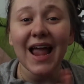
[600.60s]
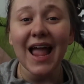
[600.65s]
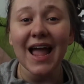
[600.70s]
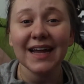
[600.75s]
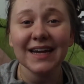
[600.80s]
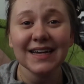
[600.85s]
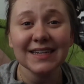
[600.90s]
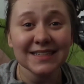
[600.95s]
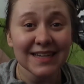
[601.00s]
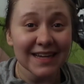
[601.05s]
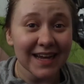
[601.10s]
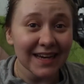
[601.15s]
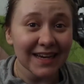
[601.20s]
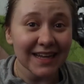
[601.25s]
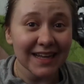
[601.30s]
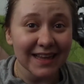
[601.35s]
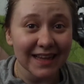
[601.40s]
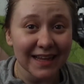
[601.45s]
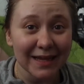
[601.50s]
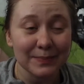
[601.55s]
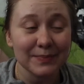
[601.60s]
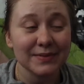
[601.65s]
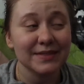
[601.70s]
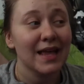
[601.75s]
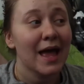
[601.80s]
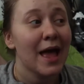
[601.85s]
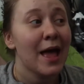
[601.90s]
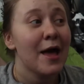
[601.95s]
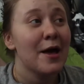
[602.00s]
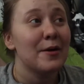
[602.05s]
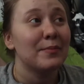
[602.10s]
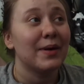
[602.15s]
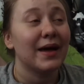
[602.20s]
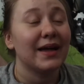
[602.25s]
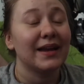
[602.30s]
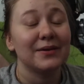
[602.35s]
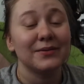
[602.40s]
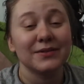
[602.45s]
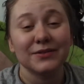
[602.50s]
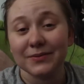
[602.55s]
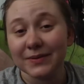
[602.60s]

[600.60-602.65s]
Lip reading: I didn't take any clips, but it was